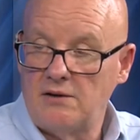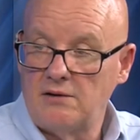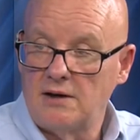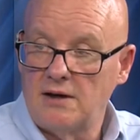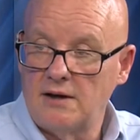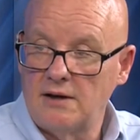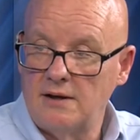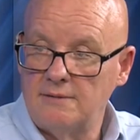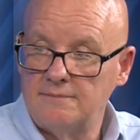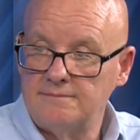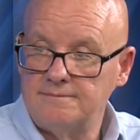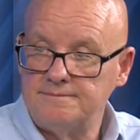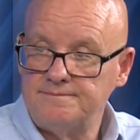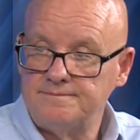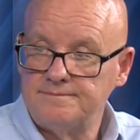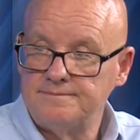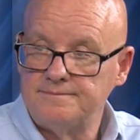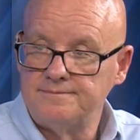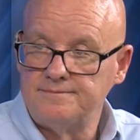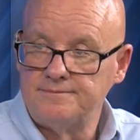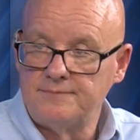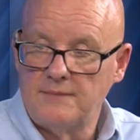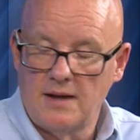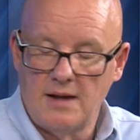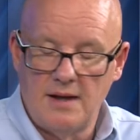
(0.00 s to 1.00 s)
Club,
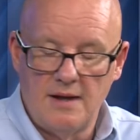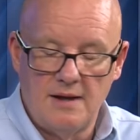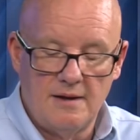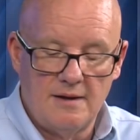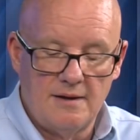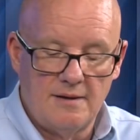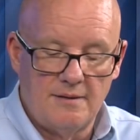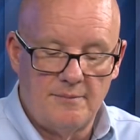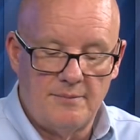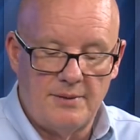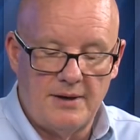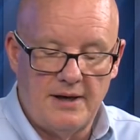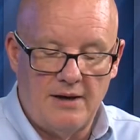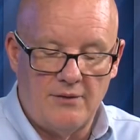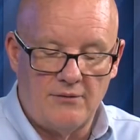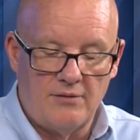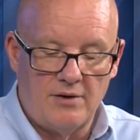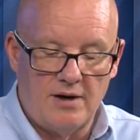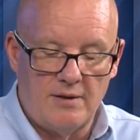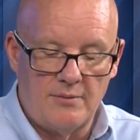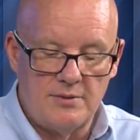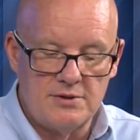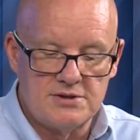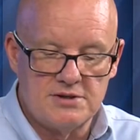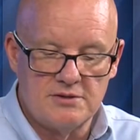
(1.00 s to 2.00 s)
Pat
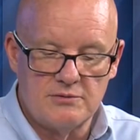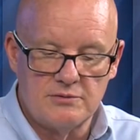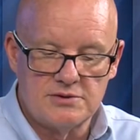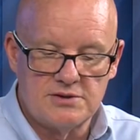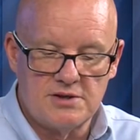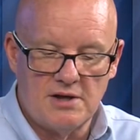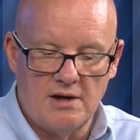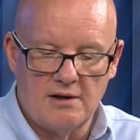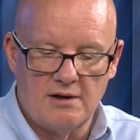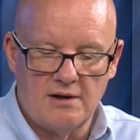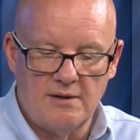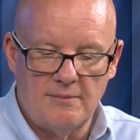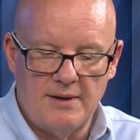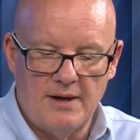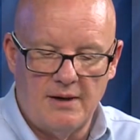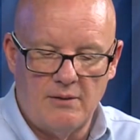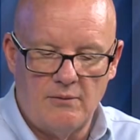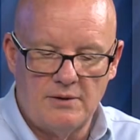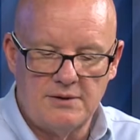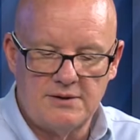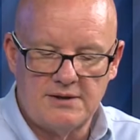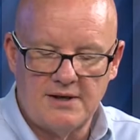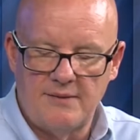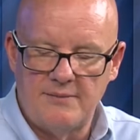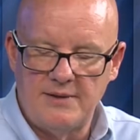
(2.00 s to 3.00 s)
Robertson was talking about
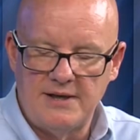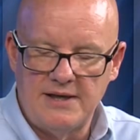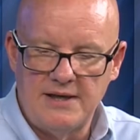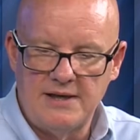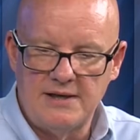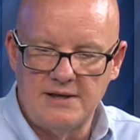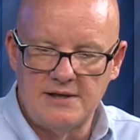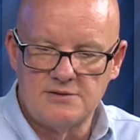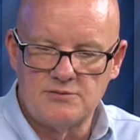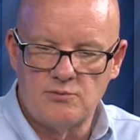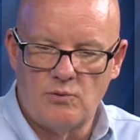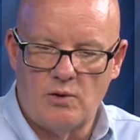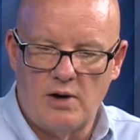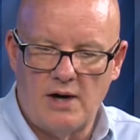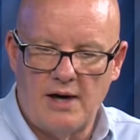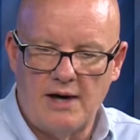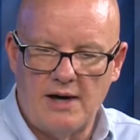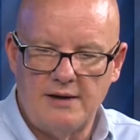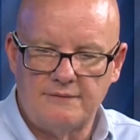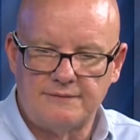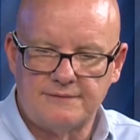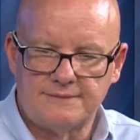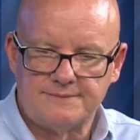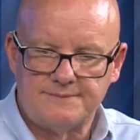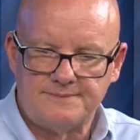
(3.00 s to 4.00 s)
one time he and his
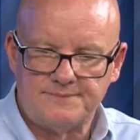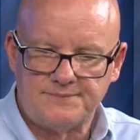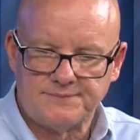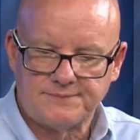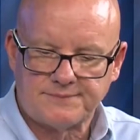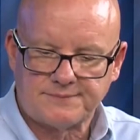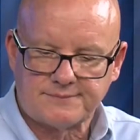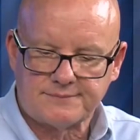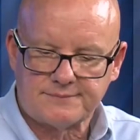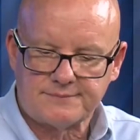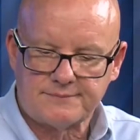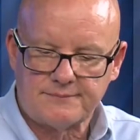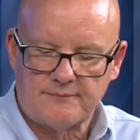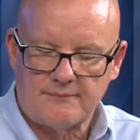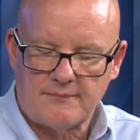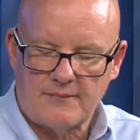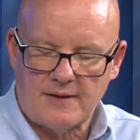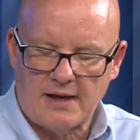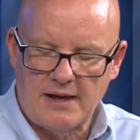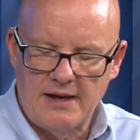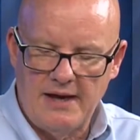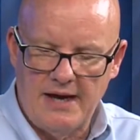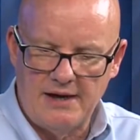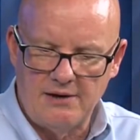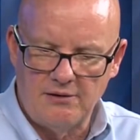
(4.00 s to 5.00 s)
wife
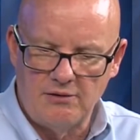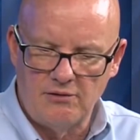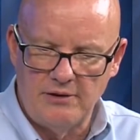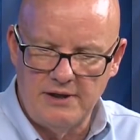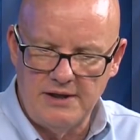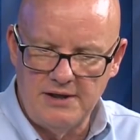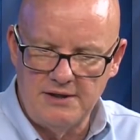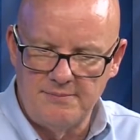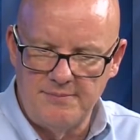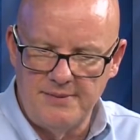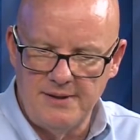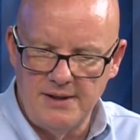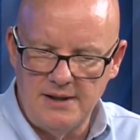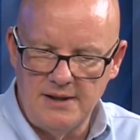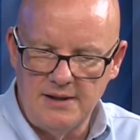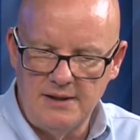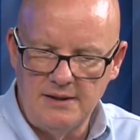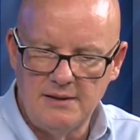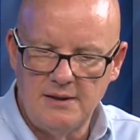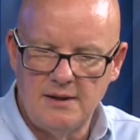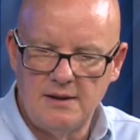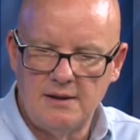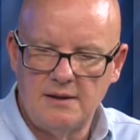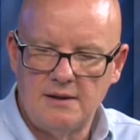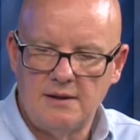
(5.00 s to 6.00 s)
had agreed to be
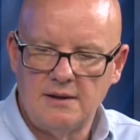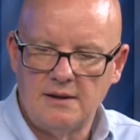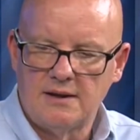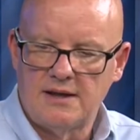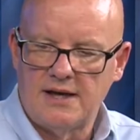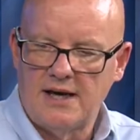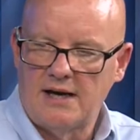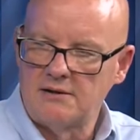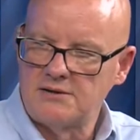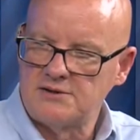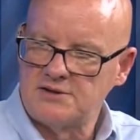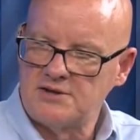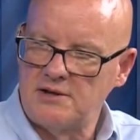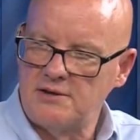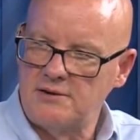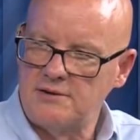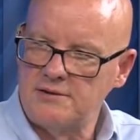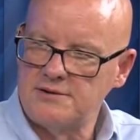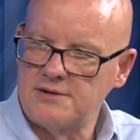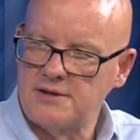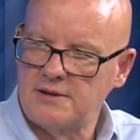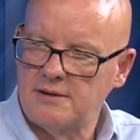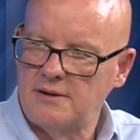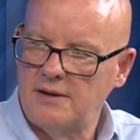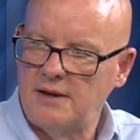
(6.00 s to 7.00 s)

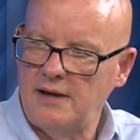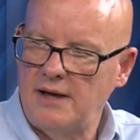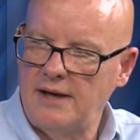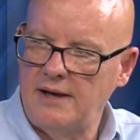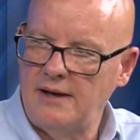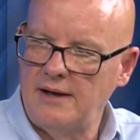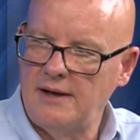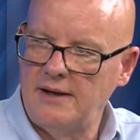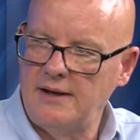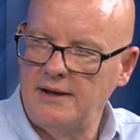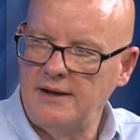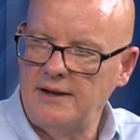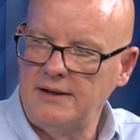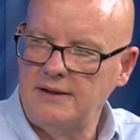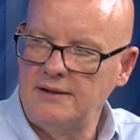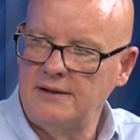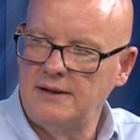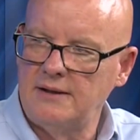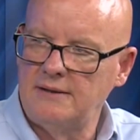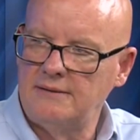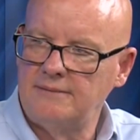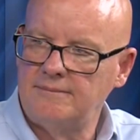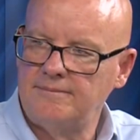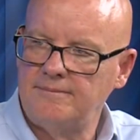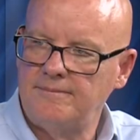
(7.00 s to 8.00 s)
counselors at a
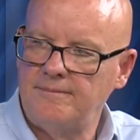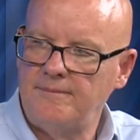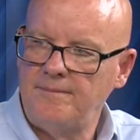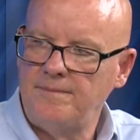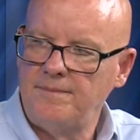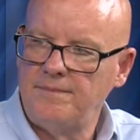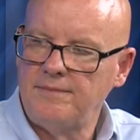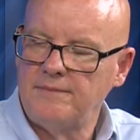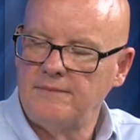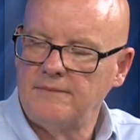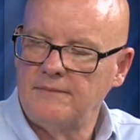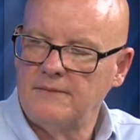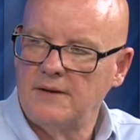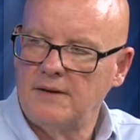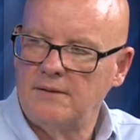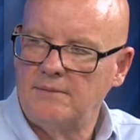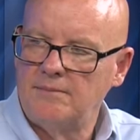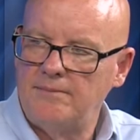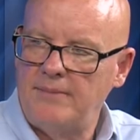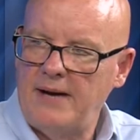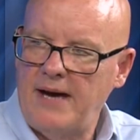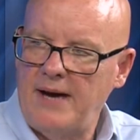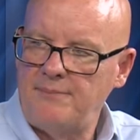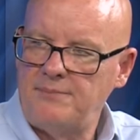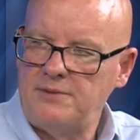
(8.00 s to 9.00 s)

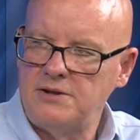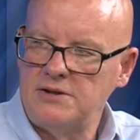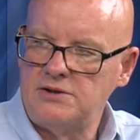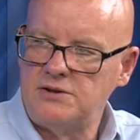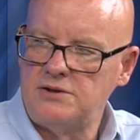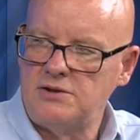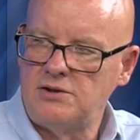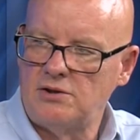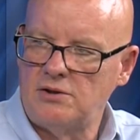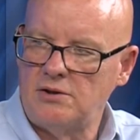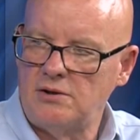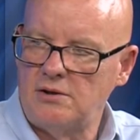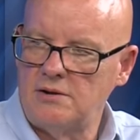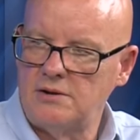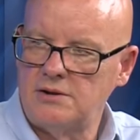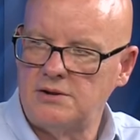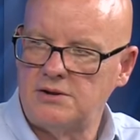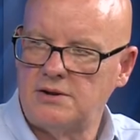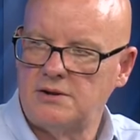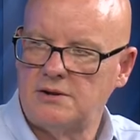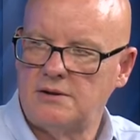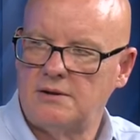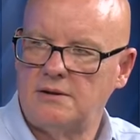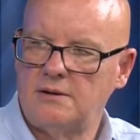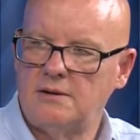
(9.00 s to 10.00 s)
Baptist
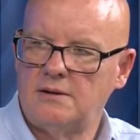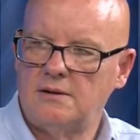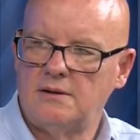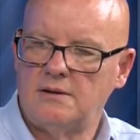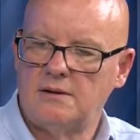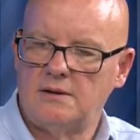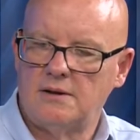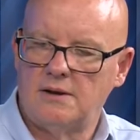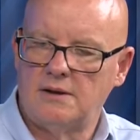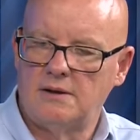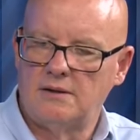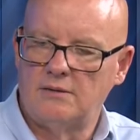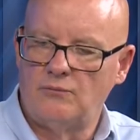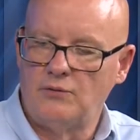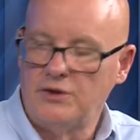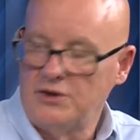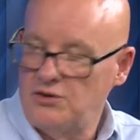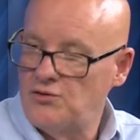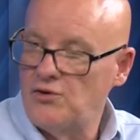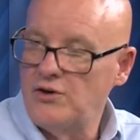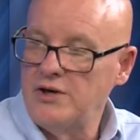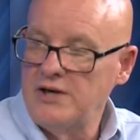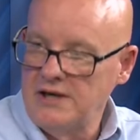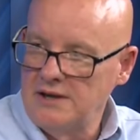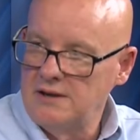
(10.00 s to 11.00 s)
church
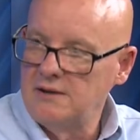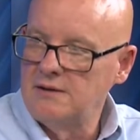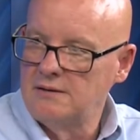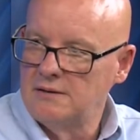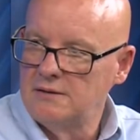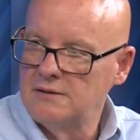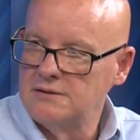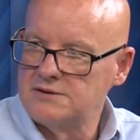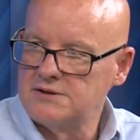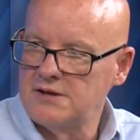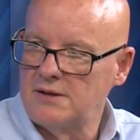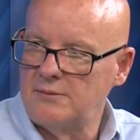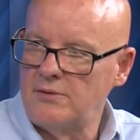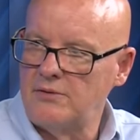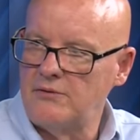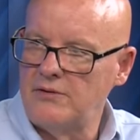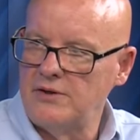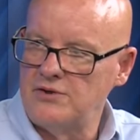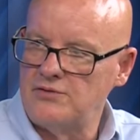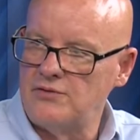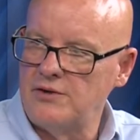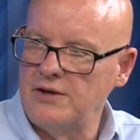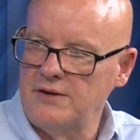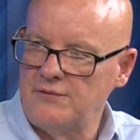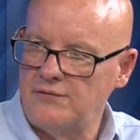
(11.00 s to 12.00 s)
retreat, a summer
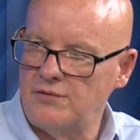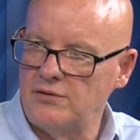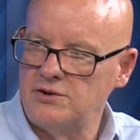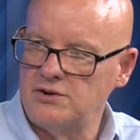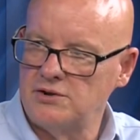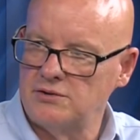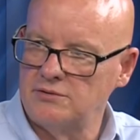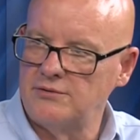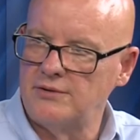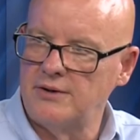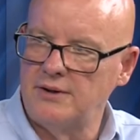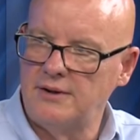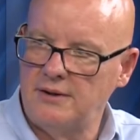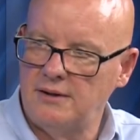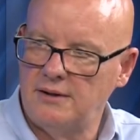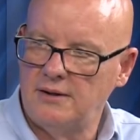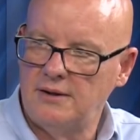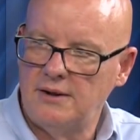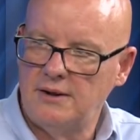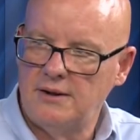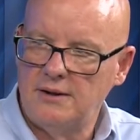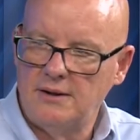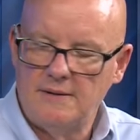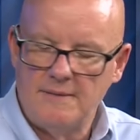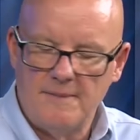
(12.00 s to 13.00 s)
retreat for
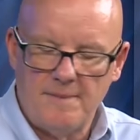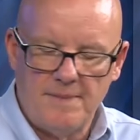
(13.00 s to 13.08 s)
children.